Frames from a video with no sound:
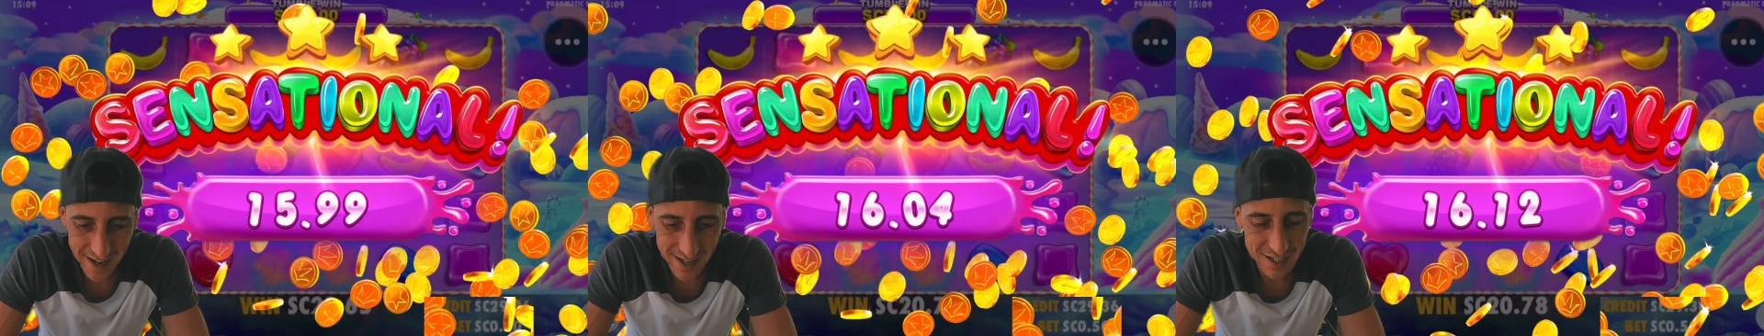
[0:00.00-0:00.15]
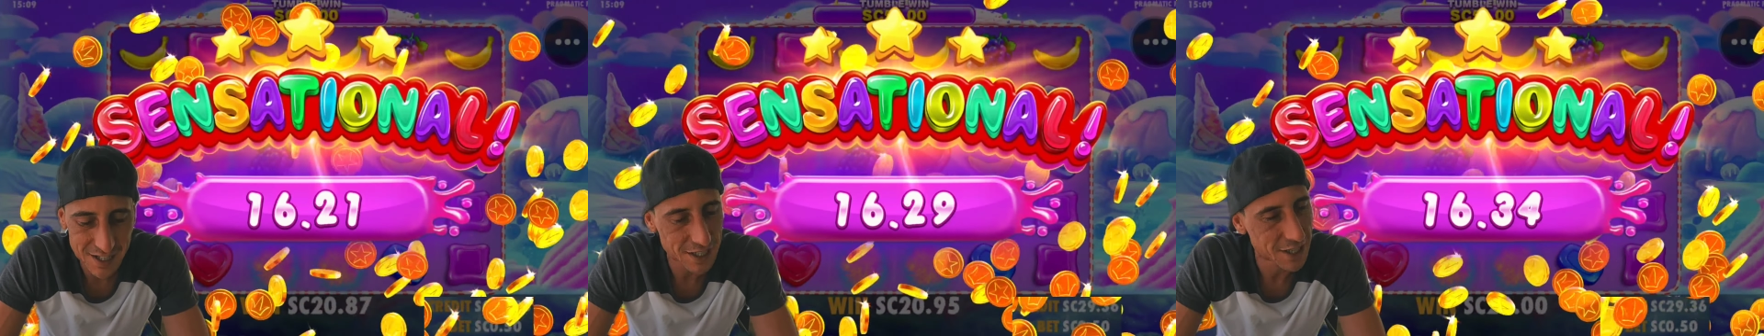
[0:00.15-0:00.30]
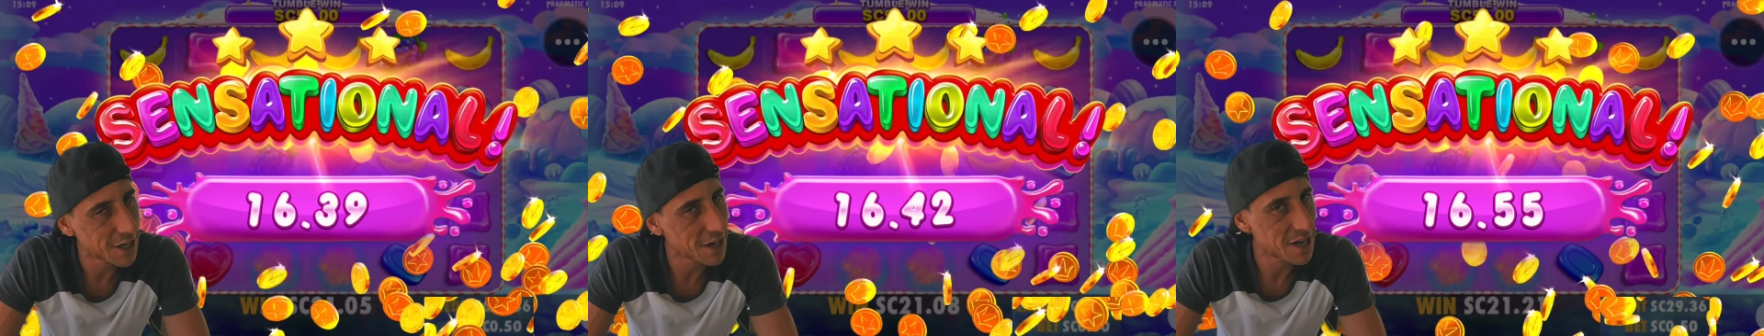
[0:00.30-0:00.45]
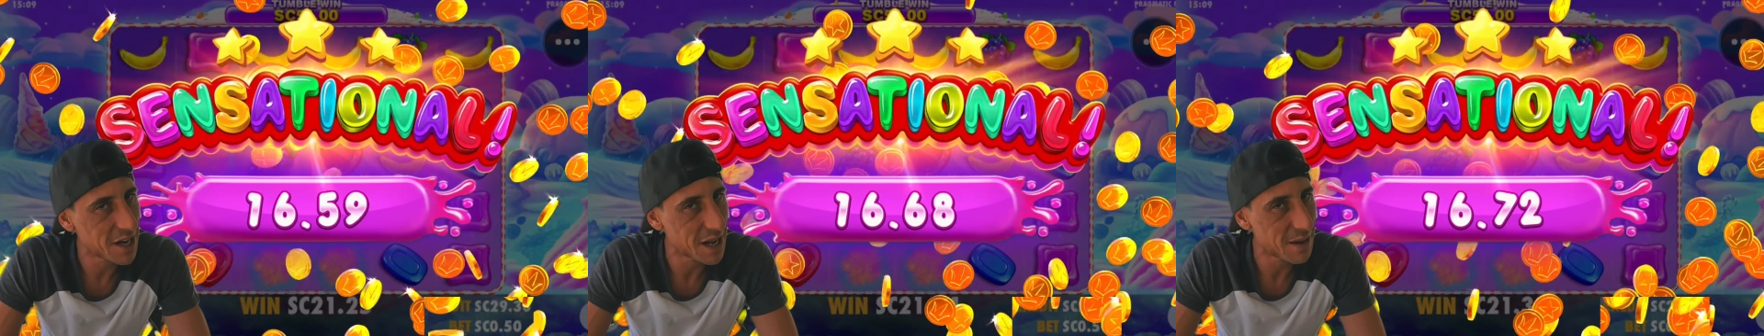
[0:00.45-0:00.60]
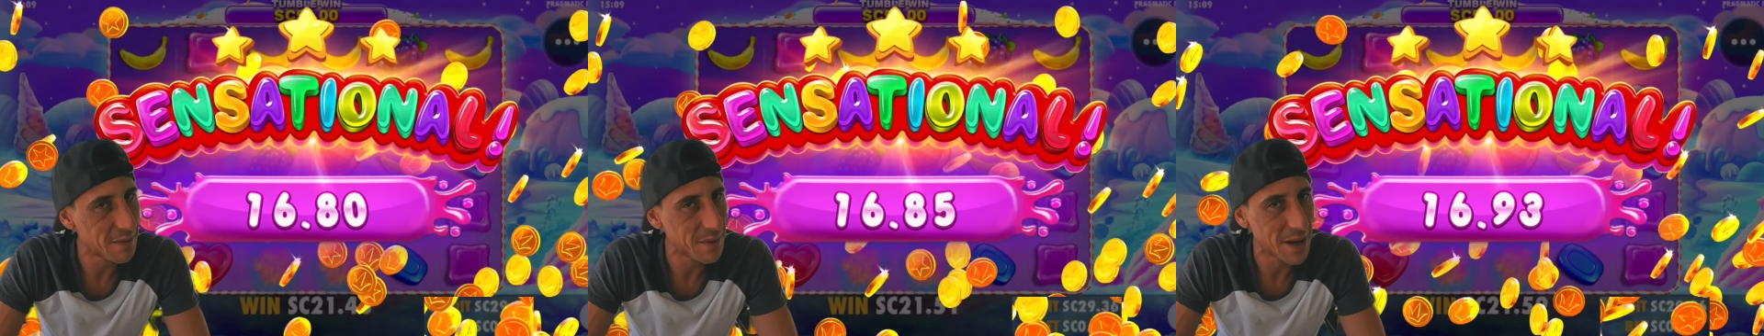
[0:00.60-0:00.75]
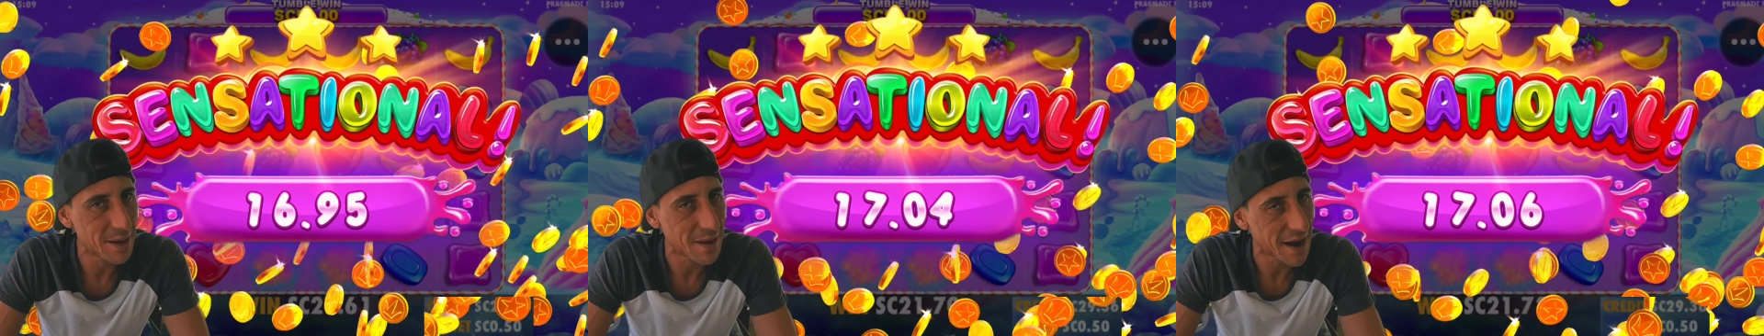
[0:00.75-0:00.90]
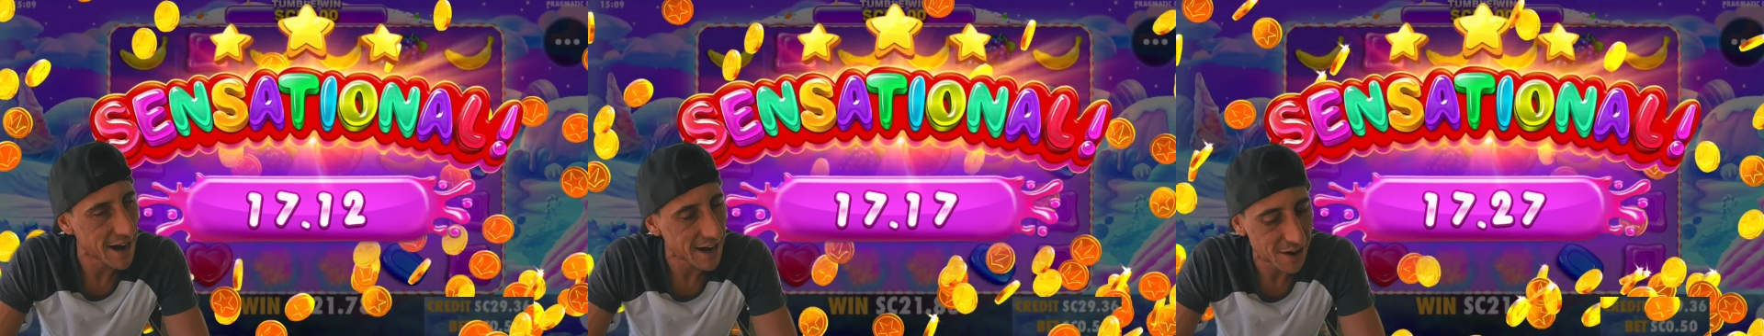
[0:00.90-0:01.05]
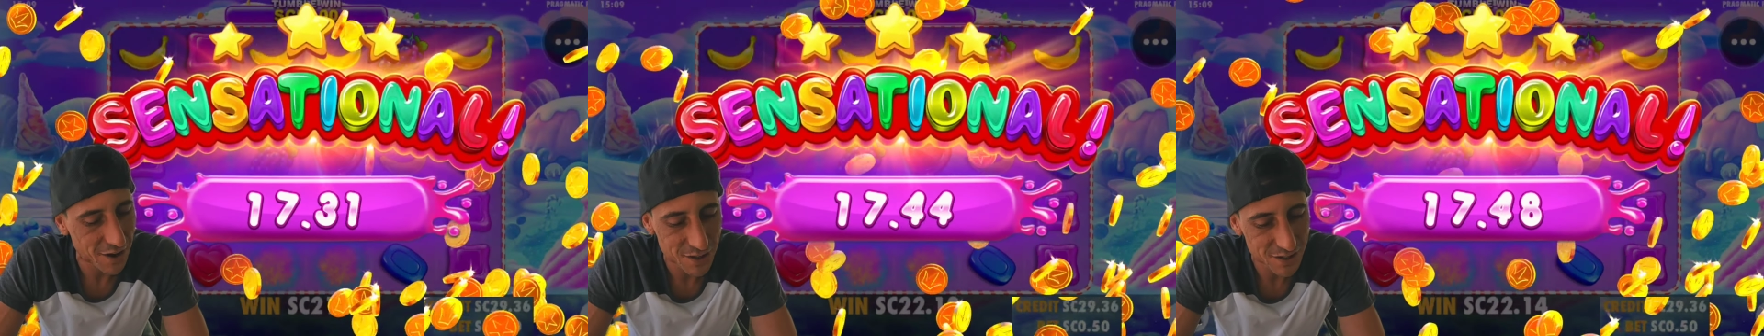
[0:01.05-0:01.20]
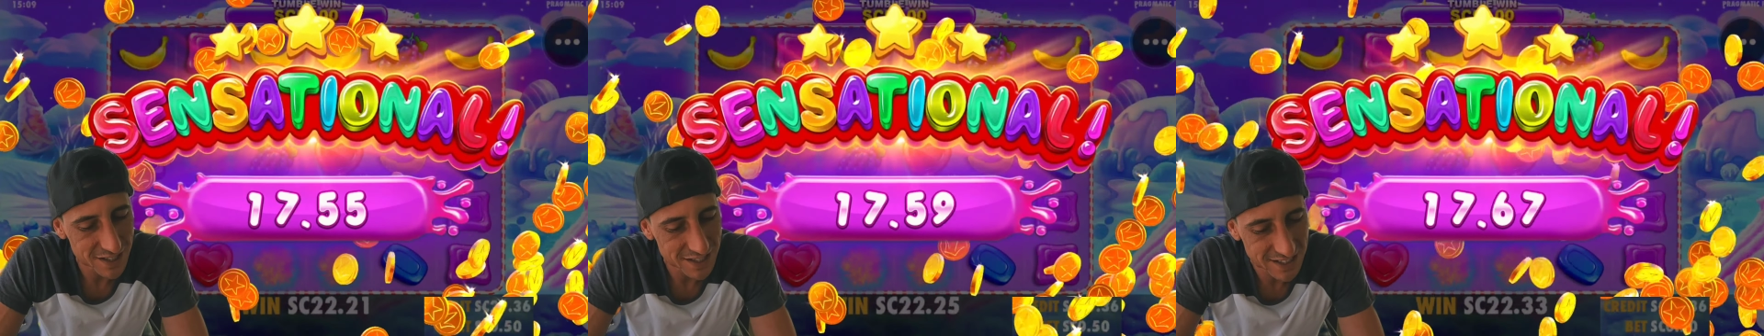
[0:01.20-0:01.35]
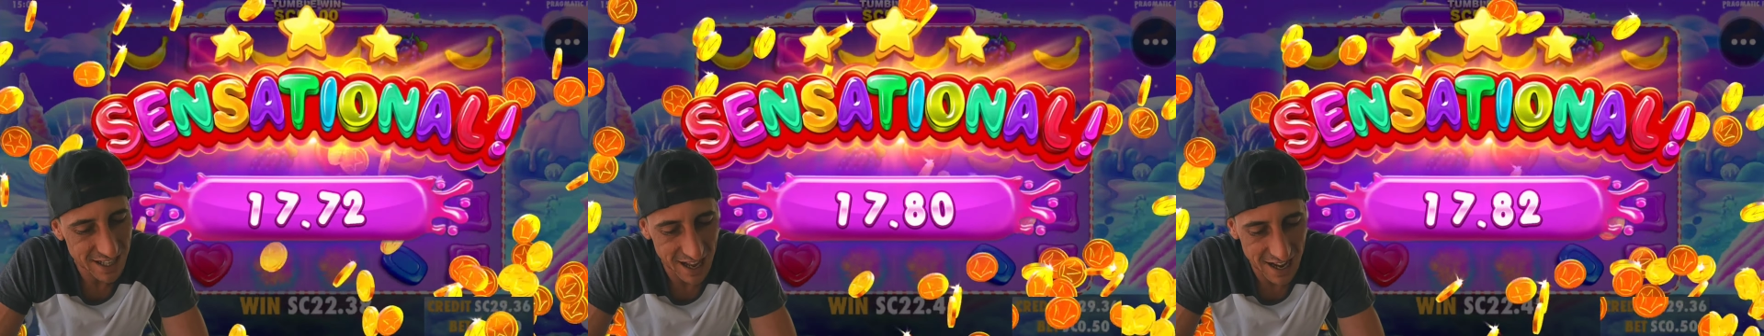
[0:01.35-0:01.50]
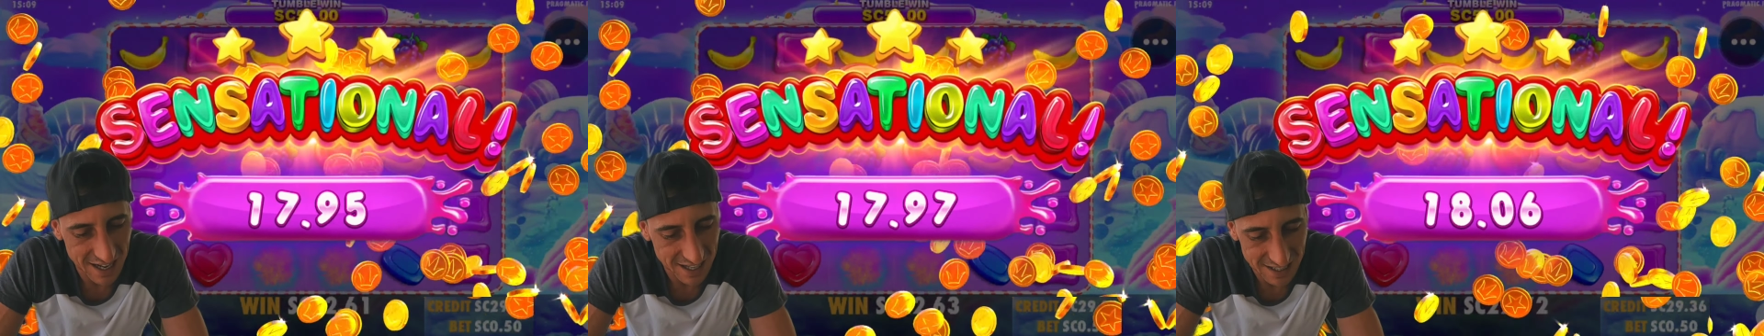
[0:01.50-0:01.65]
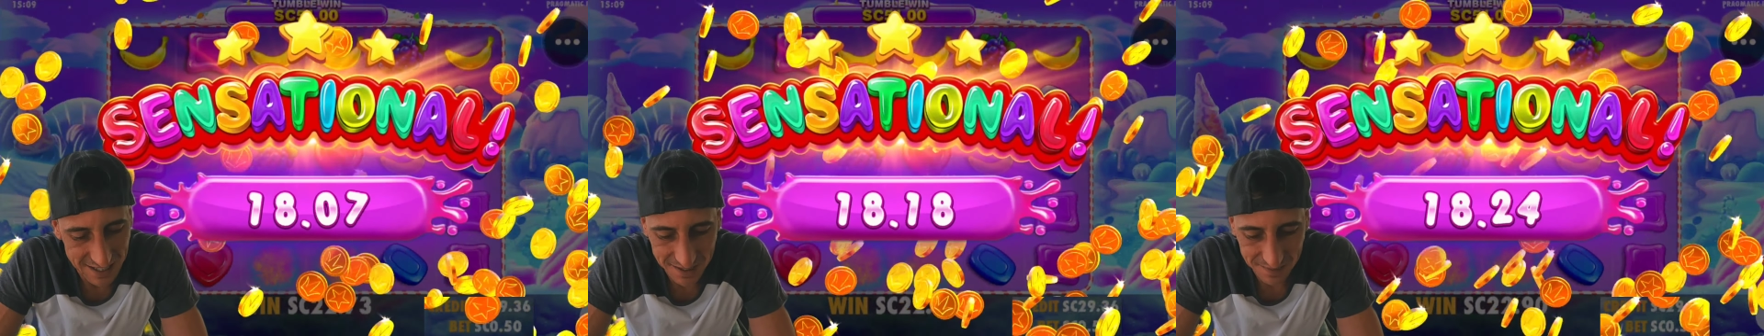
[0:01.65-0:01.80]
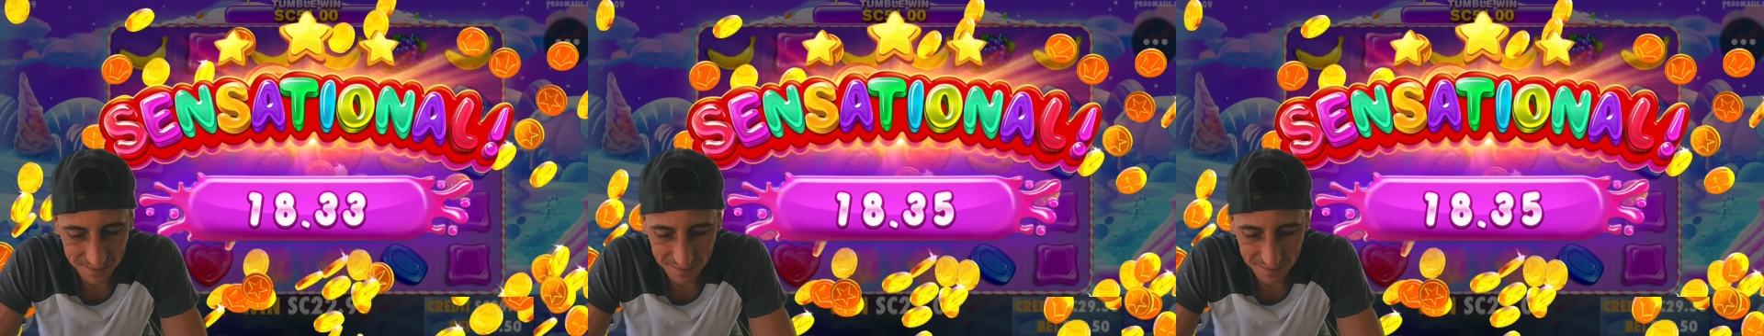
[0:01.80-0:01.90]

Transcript: It's good to be back on Stake.